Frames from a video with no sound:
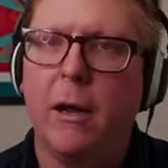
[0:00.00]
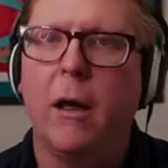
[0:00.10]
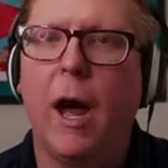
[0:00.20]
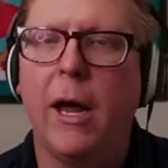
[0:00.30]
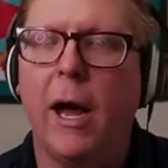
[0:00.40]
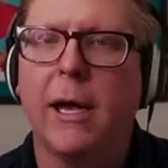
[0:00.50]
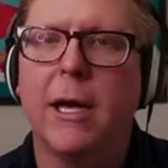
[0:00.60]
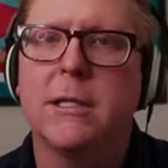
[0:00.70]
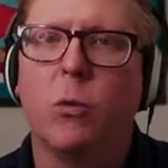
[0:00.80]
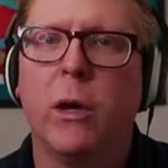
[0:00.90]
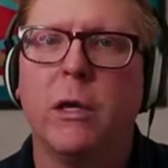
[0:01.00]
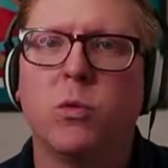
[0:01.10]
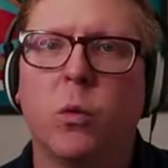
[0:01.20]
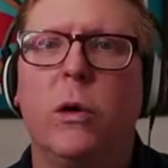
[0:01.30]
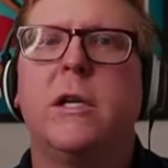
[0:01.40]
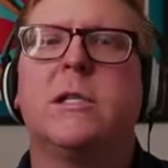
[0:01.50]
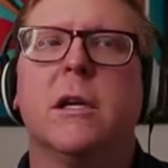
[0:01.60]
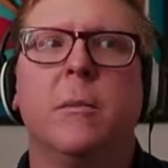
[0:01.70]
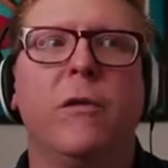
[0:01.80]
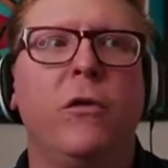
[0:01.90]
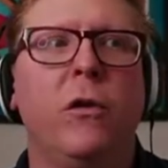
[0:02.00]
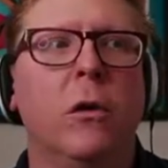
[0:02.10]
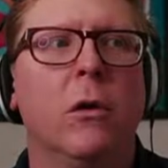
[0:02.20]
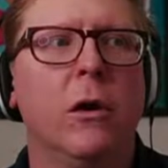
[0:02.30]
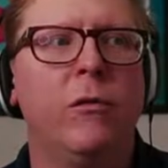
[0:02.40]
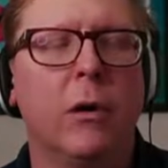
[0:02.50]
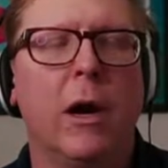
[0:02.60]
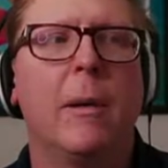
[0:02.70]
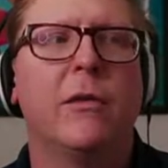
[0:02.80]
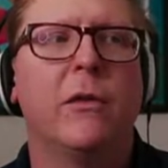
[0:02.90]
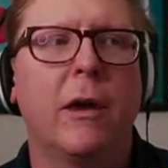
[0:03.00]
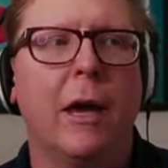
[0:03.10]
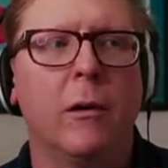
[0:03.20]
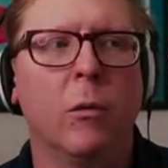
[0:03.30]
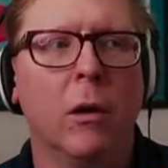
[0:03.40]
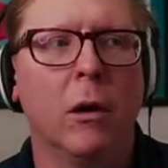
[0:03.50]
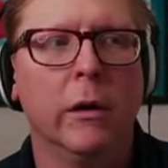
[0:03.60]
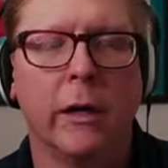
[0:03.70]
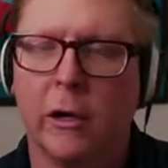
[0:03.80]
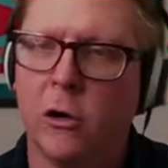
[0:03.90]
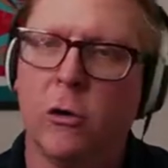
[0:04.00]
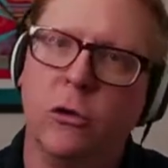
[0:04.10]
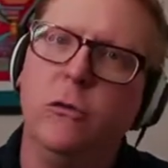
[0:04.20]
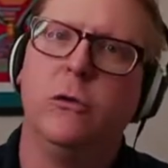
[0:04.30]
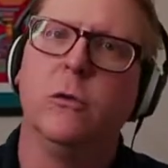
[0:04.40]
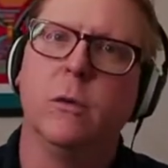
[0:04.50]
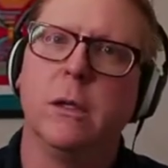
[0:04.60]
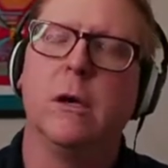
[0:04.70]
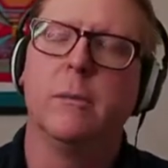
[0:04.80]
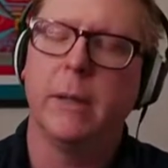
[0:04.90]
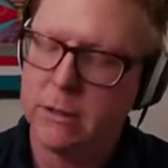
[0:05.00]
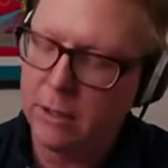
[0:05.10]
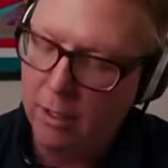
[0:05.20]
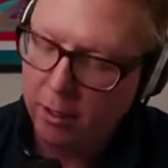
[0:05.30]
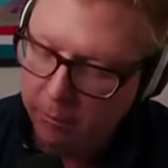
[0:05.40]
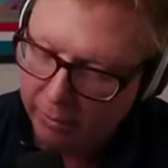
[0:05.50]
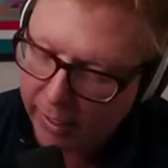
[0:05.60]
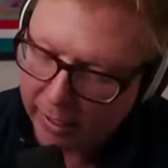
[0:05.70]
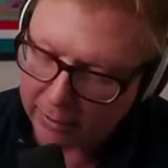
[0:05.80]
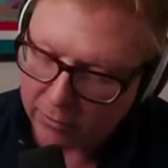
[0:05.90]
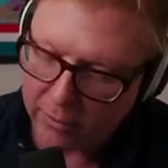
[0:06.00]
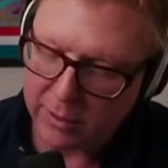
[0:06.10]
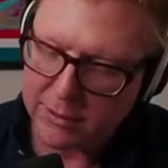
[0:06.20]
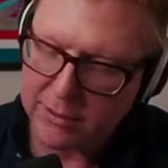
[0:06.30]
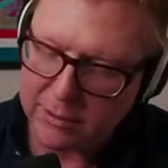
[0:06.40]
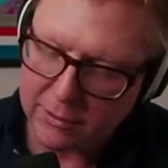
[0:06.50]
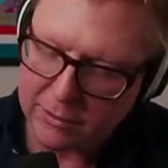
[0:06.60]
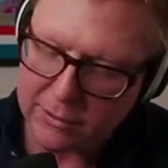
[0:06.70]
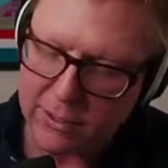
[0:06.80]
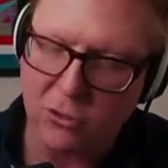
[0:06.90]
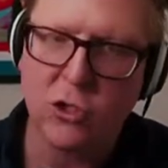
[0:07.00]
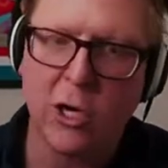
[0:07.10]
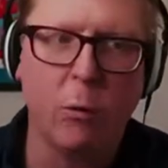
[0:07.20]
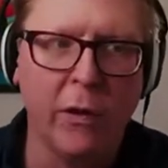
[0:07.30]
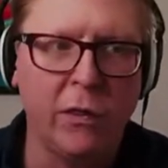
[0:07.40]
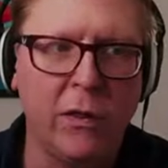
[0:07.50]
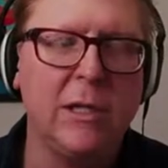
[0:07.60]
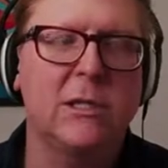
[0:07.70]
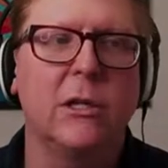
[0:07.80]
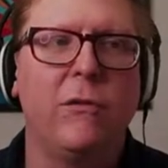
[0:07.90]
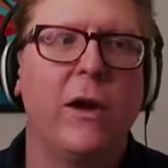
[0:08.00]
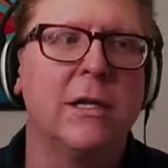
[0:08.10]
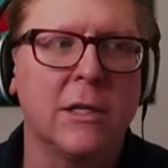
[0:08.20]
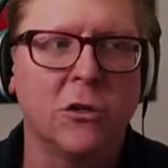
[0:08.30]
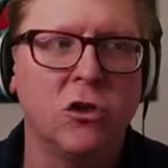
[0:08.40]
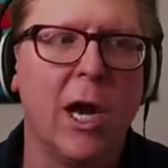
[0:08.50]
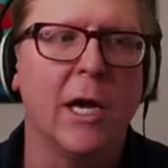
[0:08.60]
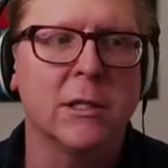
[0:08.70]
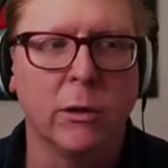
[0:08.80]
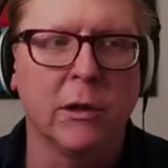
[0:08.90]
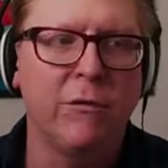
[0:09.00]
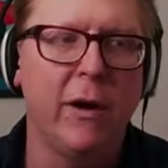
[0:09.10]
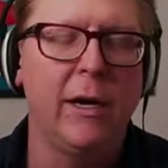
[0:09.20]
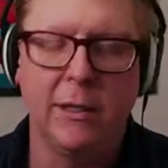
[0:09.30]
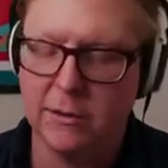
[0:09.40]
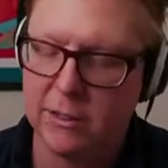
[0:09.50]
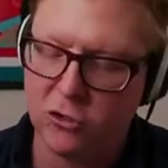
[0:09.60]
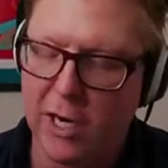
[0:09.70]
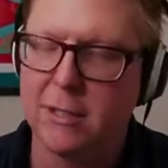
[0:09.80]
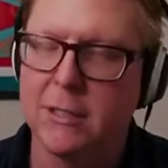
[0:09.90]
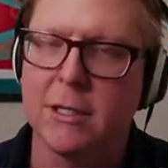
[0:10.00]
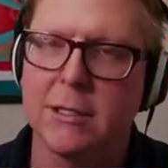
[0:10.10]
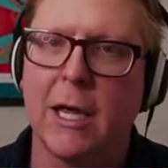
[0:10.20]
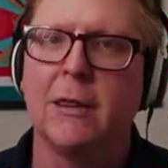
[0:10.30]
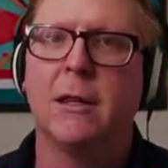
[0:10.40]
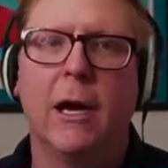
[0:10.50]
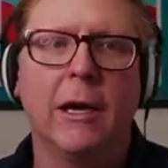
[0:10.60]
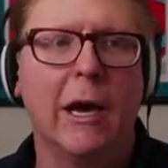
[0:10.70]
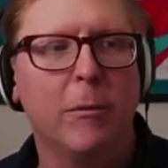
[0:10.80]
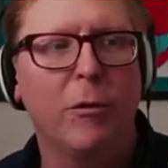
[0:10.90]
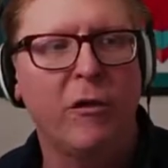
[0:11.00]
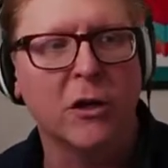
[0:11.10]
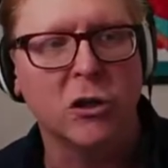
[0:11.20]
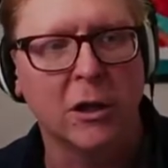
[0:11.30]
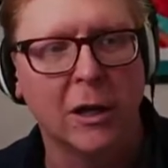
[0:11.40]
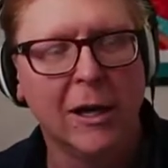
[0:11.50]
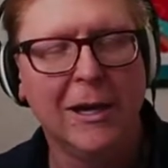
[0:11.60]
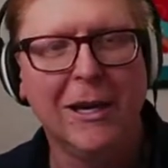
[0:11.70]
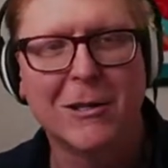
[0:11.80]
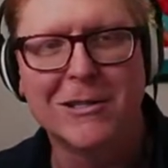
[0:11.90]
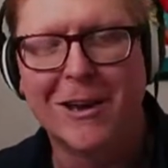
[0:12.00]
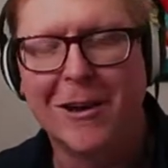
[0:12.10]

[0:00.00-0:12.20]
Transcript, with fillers: I, I guess what is worrisome if you're if you care about the accounting world, and I know you do, Will Lopez. I do. like this suggest what this survey suggests, what the findings suggest is that the accounting profession is